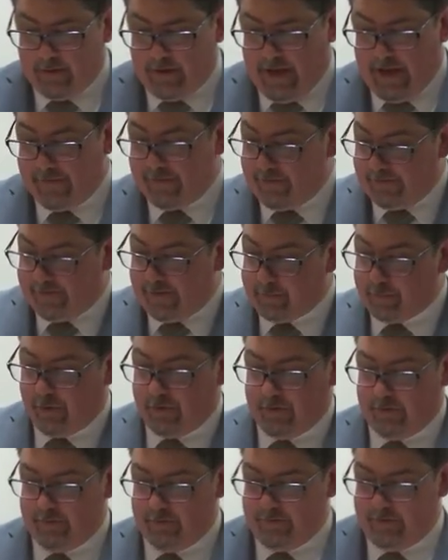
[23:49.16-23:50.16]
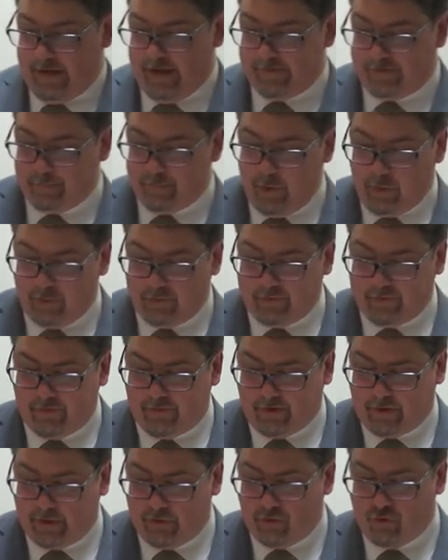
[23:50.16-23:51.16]
and the simple, as opposed to
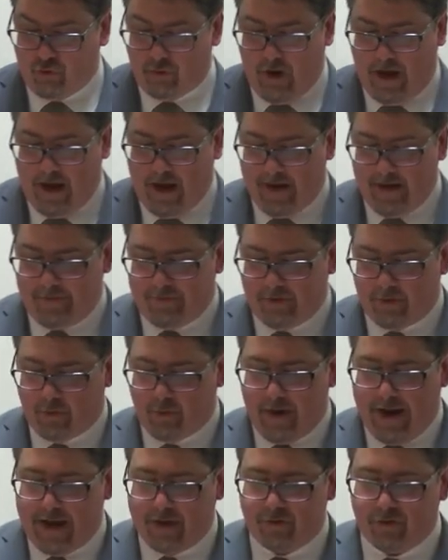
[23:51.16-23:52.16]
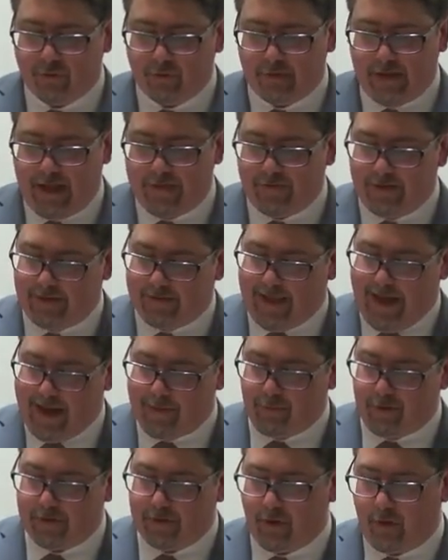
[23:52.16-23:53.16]
the contrived, the gradual, and the
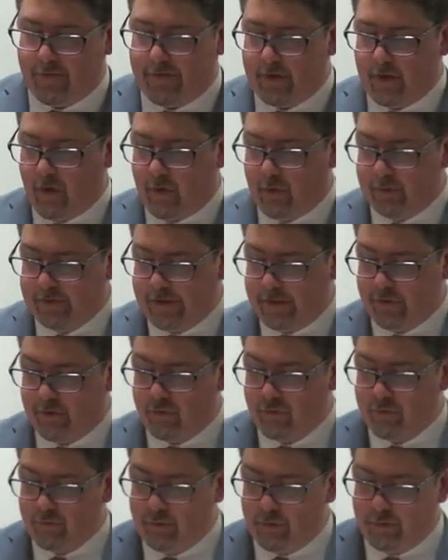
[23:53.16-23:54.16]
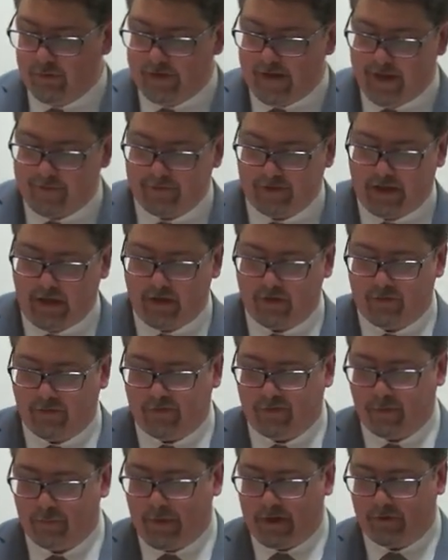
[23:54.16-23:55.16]
elaborate, are the only truly
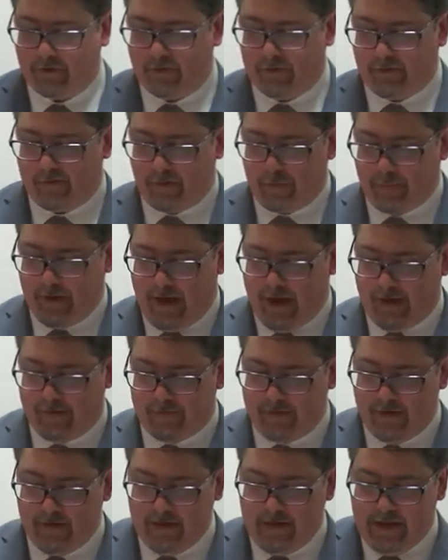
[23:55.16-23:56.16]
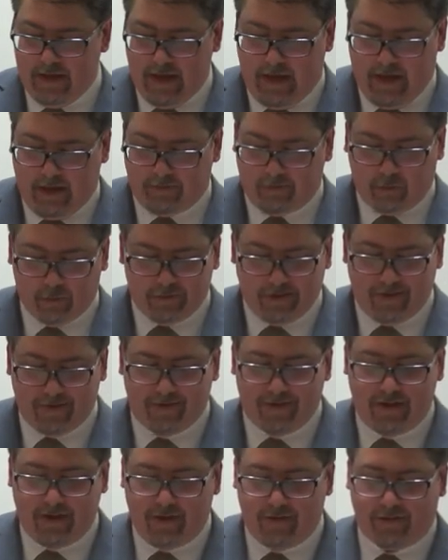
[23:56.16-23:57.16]
efficacious dimensions of the path, as only
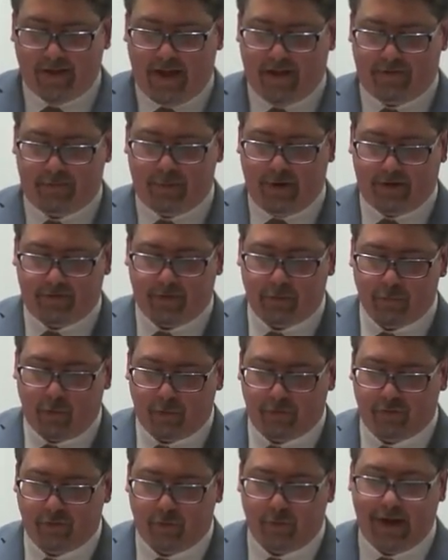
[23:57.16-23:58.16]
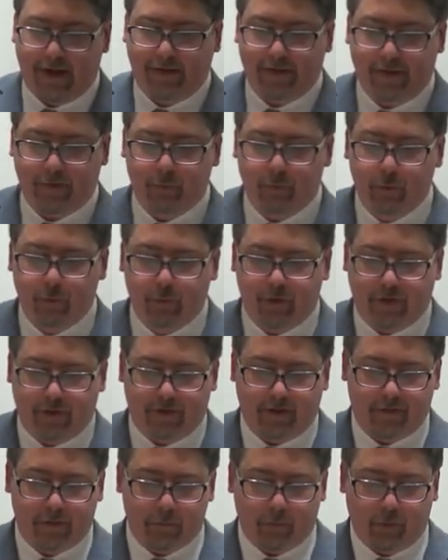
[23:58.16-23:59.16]
these aspects are most directly rooted
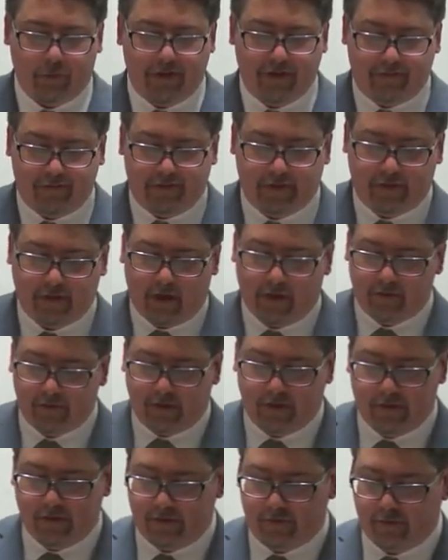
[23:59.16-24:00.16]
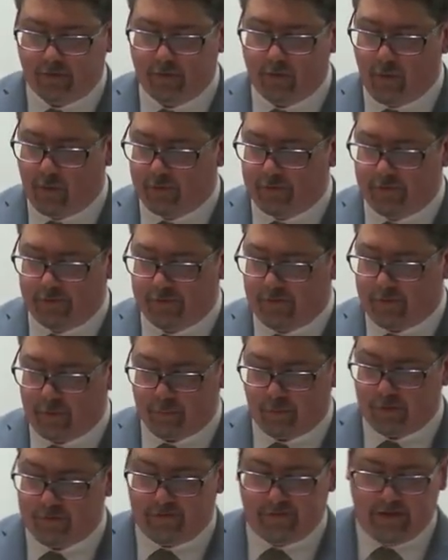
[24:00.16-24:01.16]
in the monistic, unconditioned gnosis of the
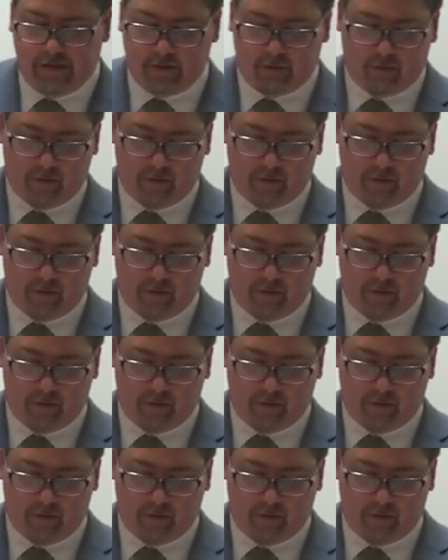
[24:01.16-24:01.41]
pristine